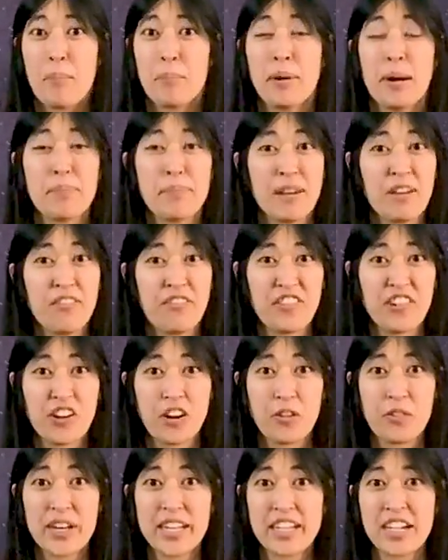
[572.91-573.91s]
But
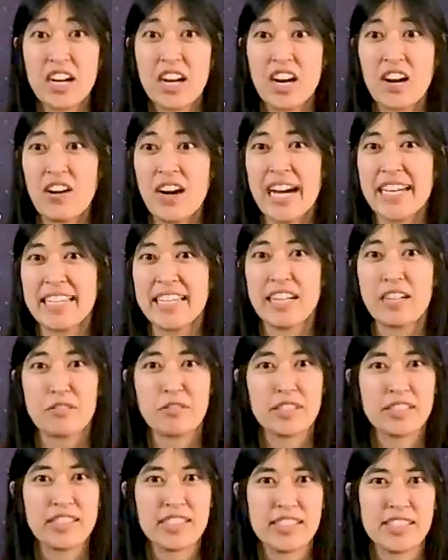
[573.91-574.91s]
before we go, I can't
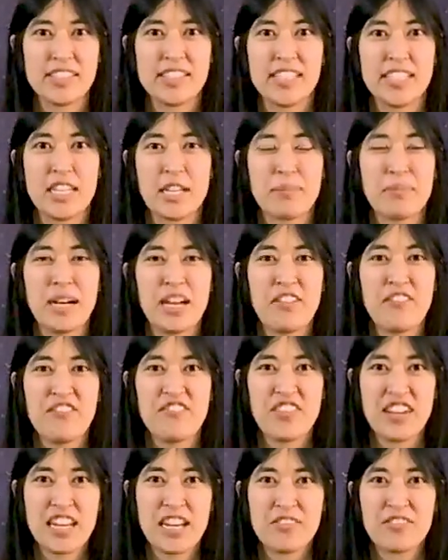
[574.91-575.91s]
resist singing my
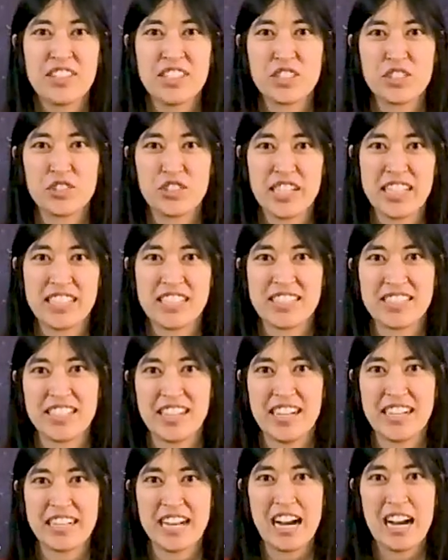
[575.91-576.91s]
favorite train song,